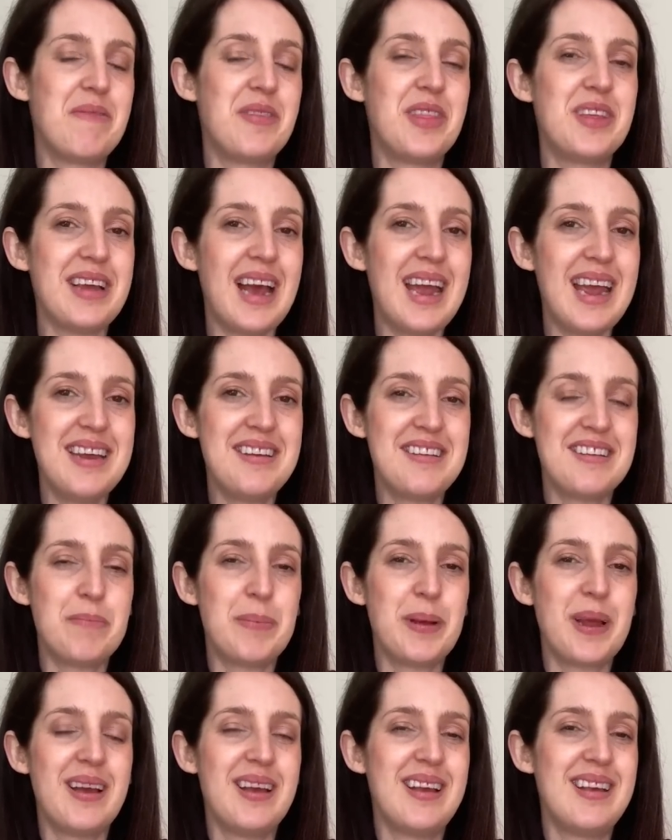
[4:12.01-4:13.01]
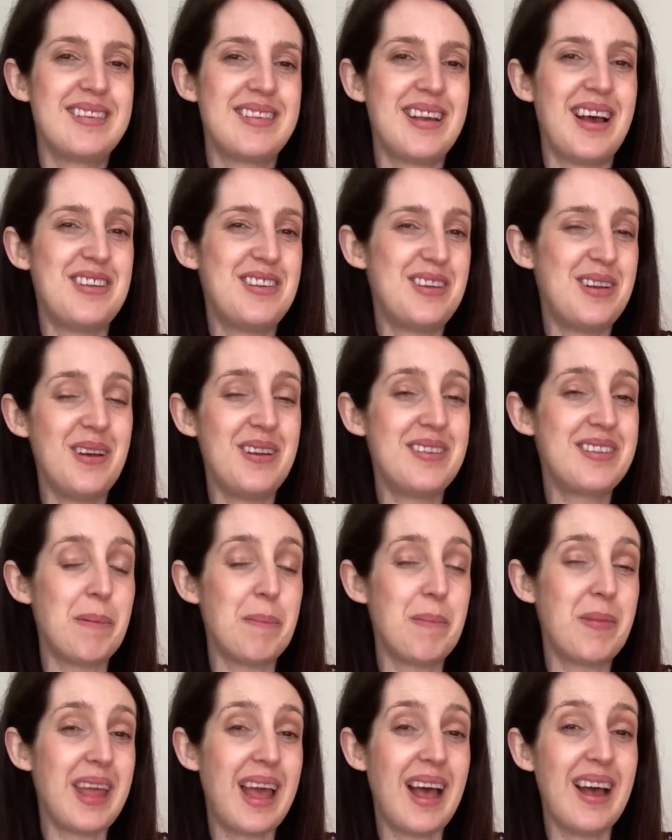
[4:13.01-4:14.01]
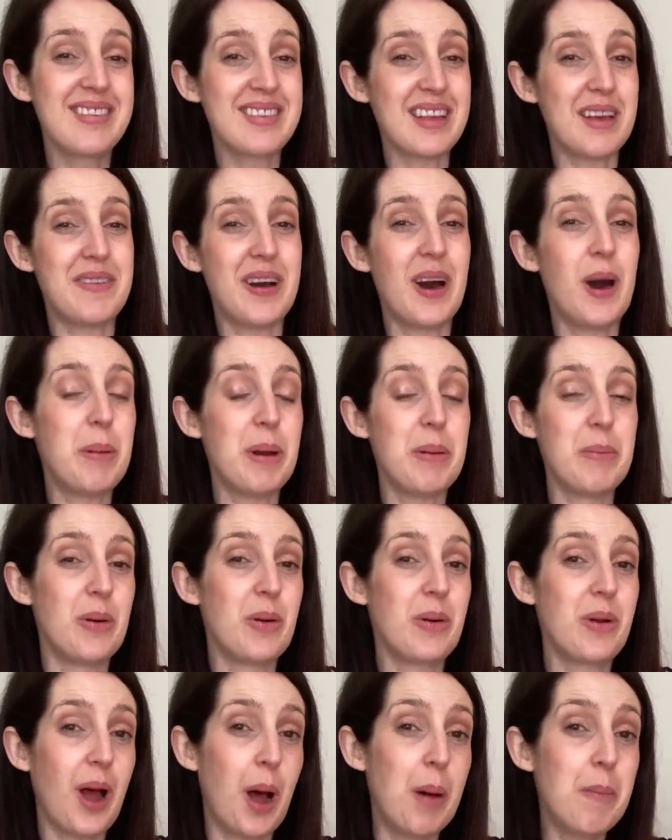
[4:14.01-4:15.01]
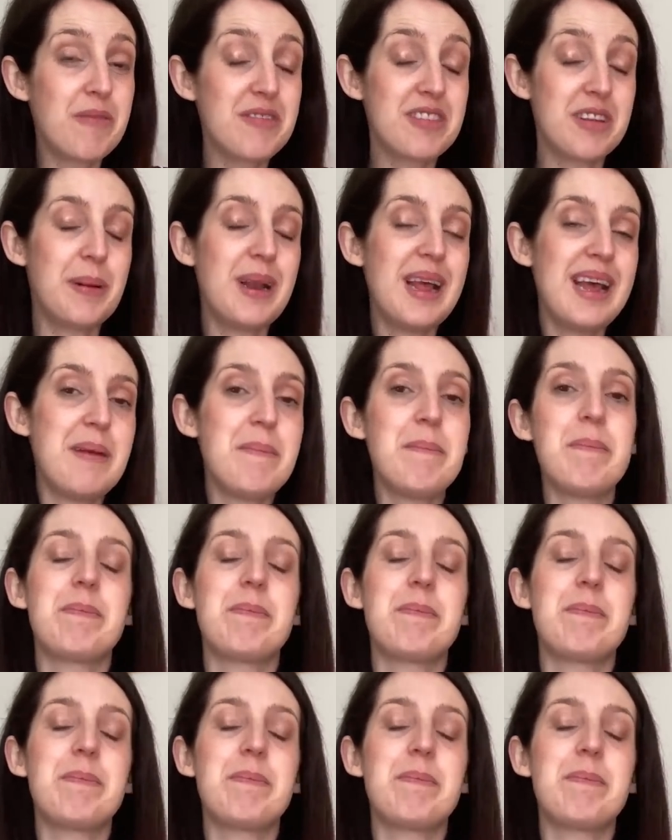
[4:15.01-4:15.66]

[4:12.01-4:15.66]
for the day just because I choose something else I felt a bit more comfortable in.